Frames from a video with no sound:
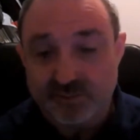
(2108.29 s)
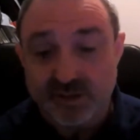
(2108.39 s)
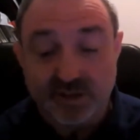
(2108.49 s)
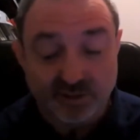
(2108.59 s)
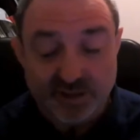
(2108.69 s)

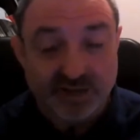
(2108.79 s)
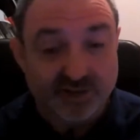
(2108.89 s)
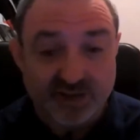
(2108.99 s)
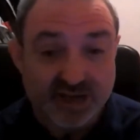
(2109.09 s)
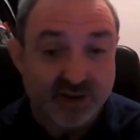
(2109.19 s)

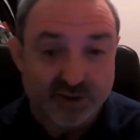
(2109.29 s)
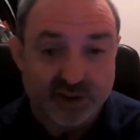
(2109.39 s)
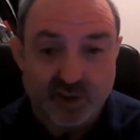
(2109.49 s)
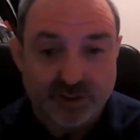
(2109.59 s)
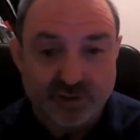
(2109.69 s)
yeah, obviously
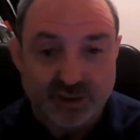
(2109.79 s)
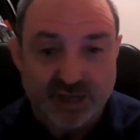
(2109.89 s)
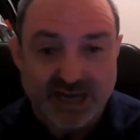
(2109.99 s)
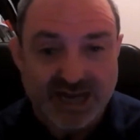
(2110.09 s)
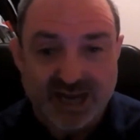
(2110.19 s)
comment on
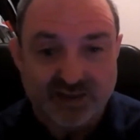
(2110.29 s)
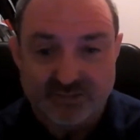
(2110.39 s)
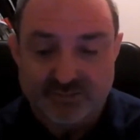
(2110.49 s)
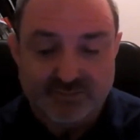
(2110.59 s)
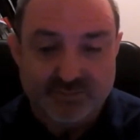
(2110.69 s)
it as